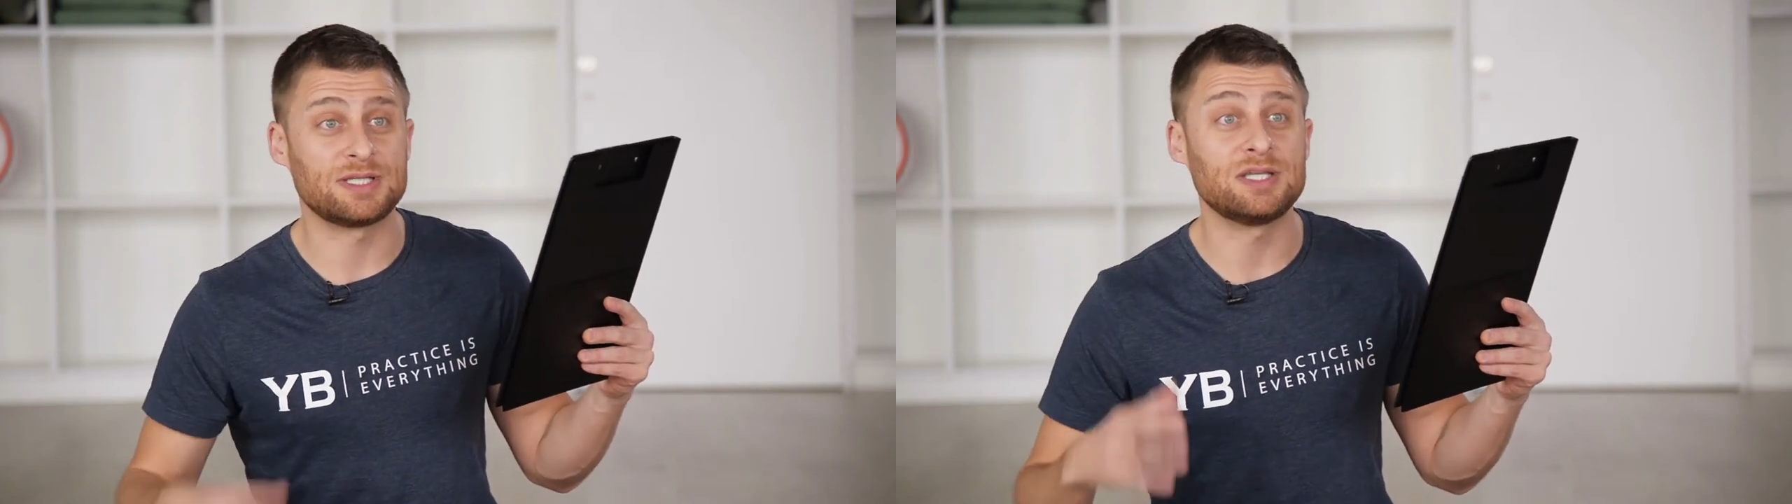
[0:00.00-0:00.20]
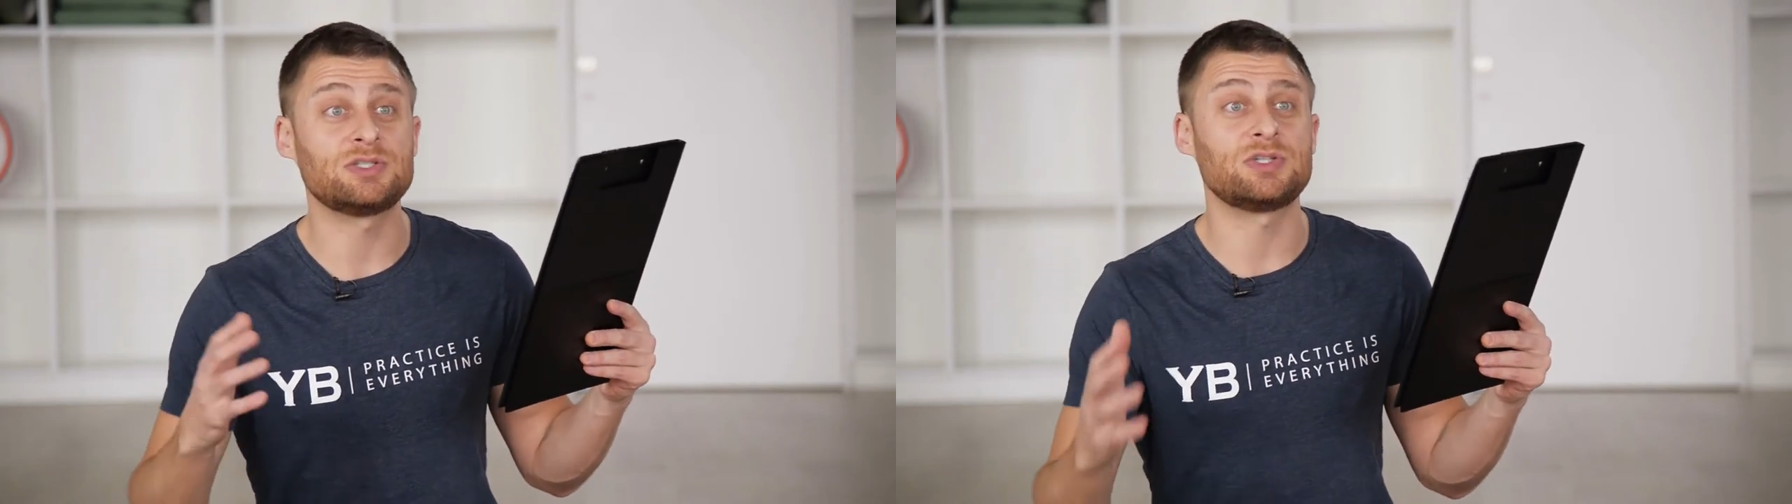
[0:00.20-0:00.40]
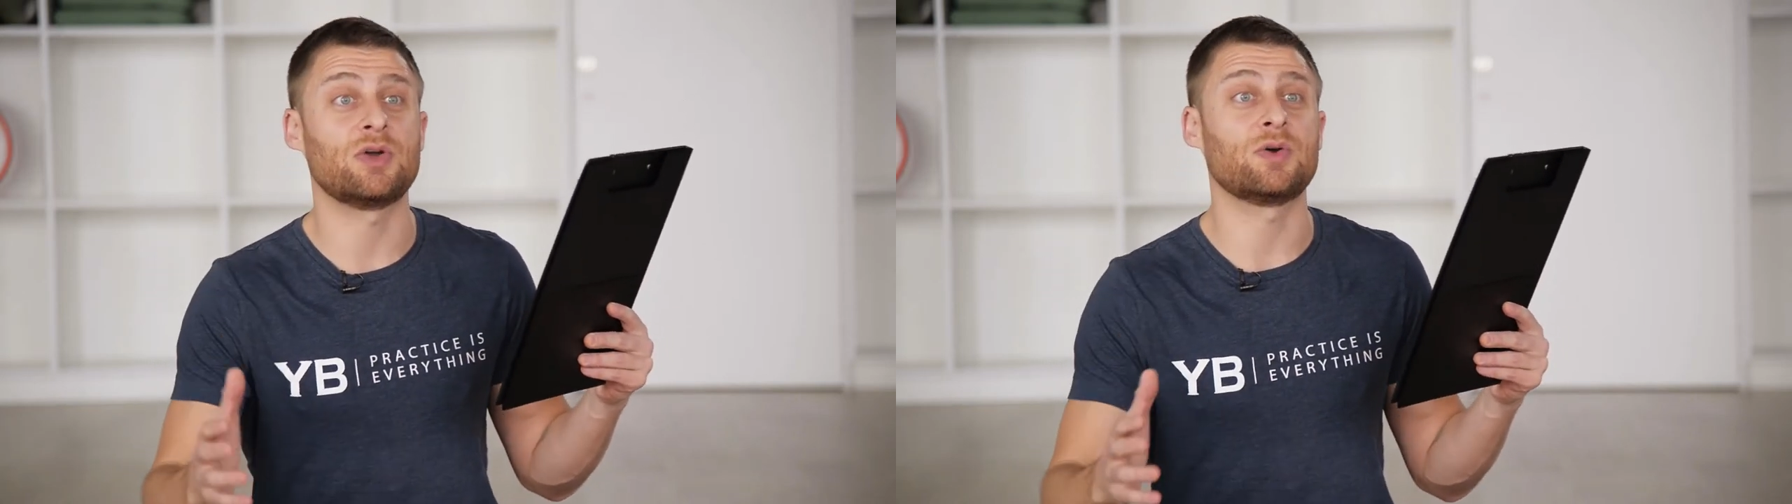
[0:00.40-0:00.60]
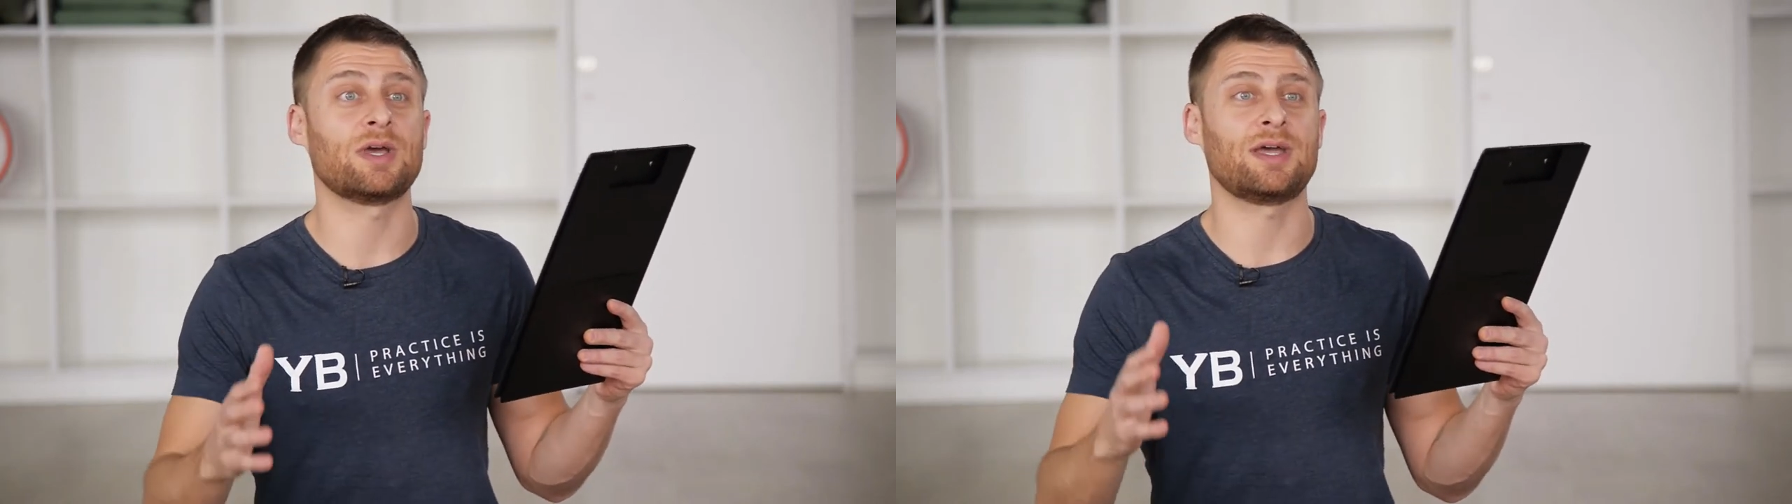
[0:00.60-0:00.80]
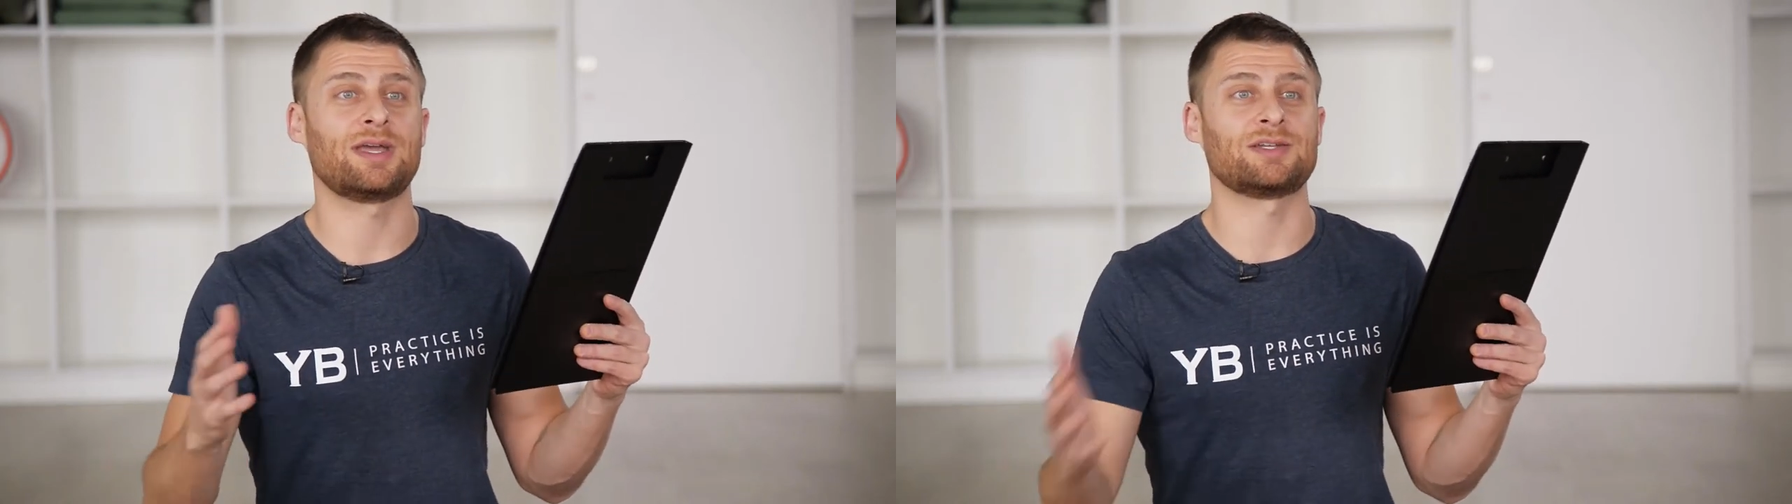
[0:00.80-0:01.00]
teach
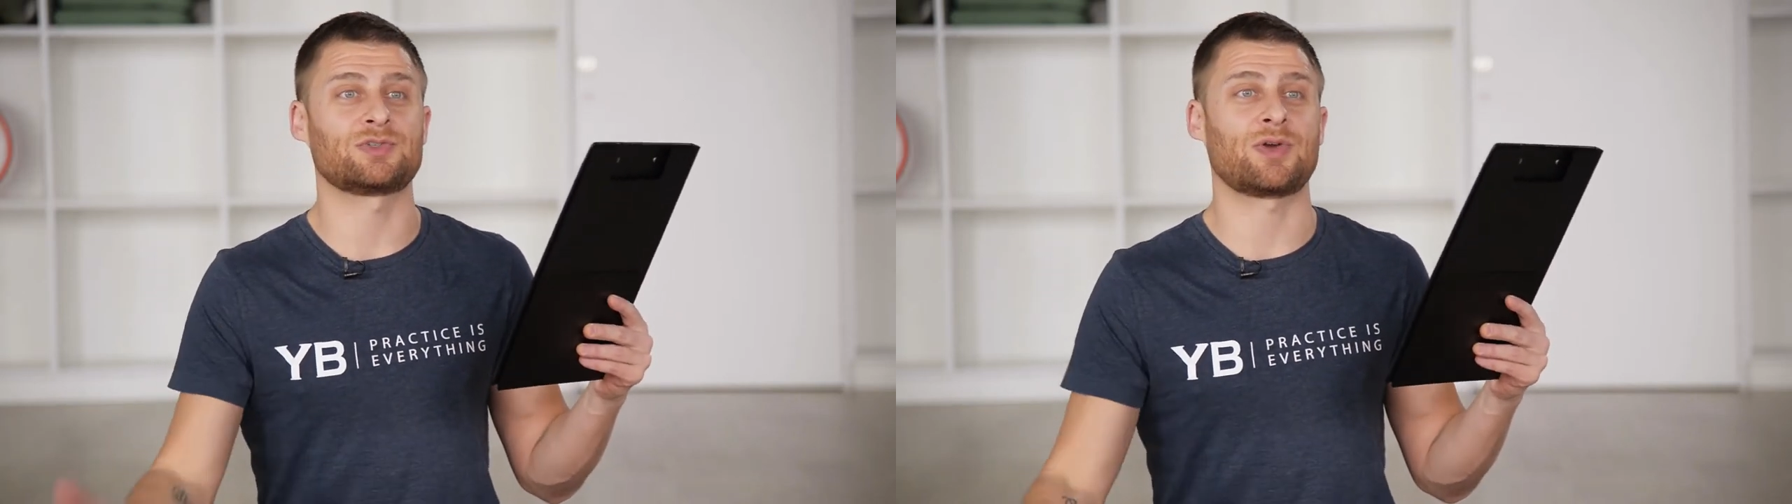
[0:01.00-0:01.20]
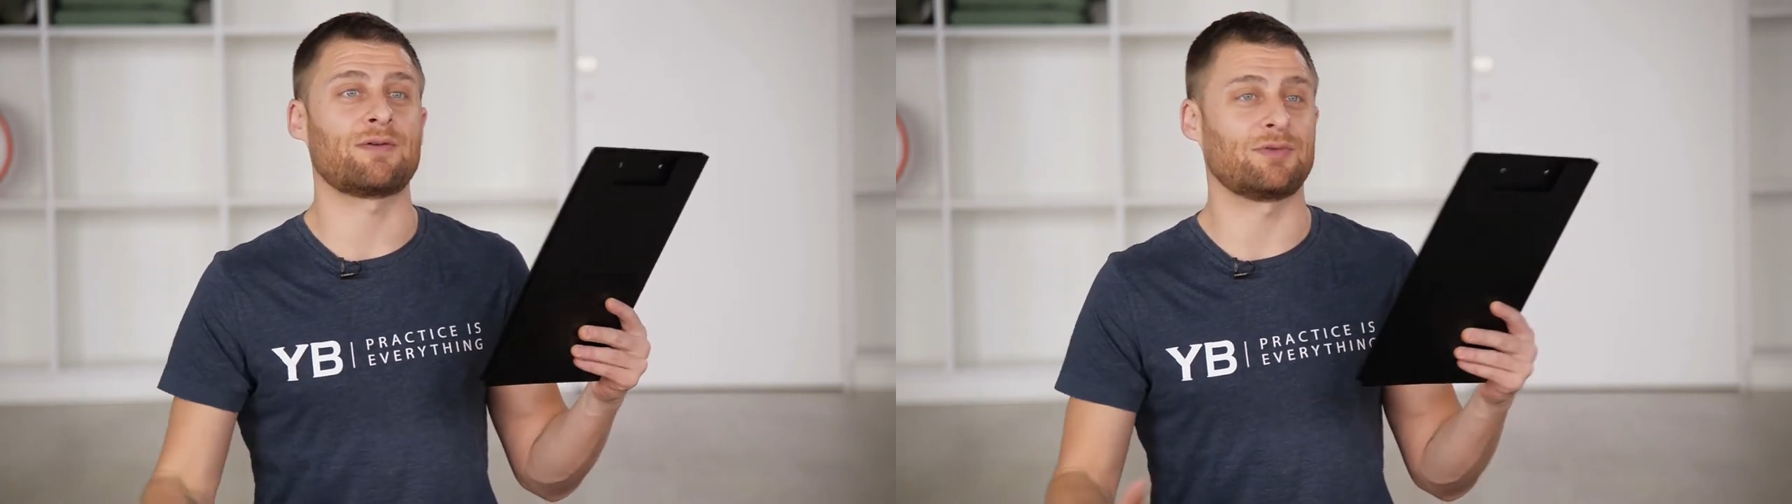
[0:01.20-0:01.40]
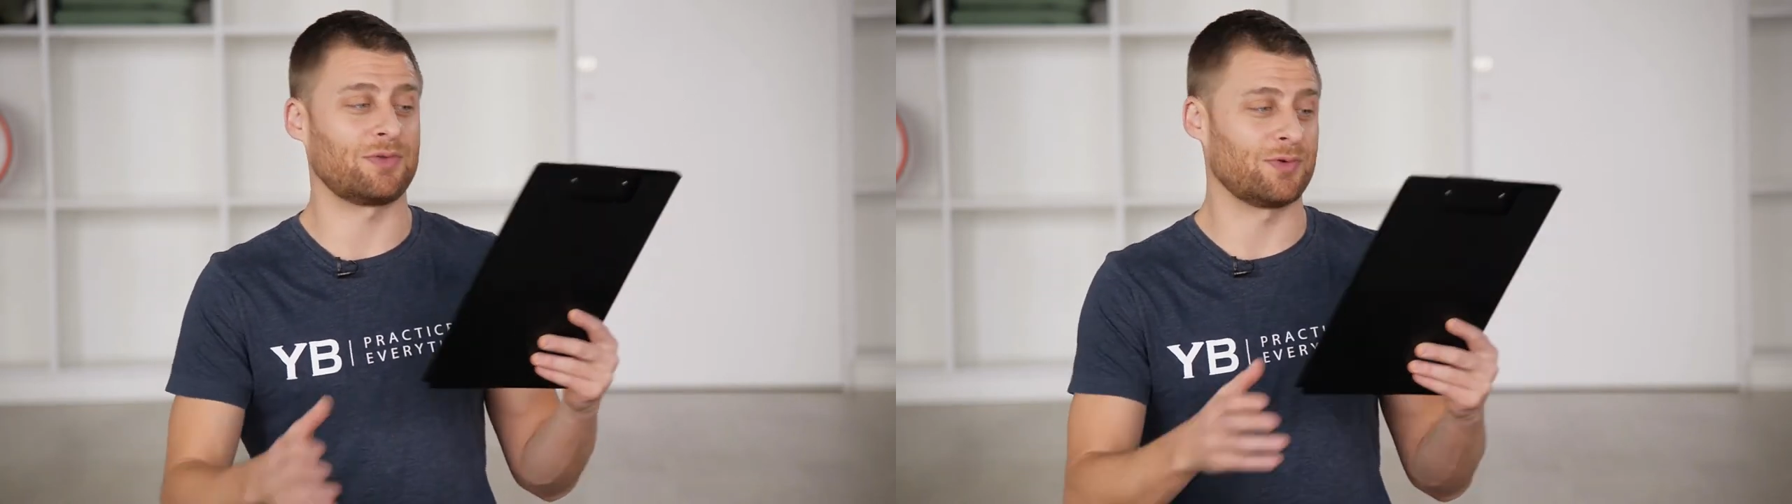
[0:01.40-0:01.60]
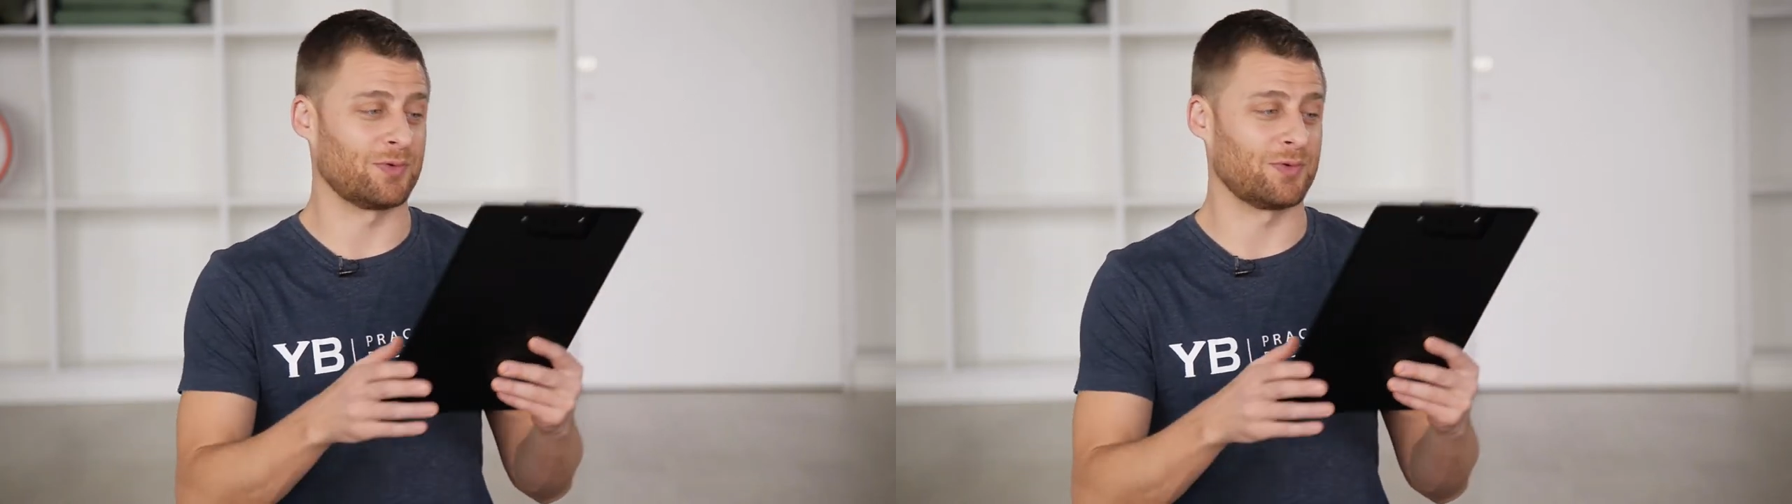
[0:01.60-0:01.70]
yoga and travel the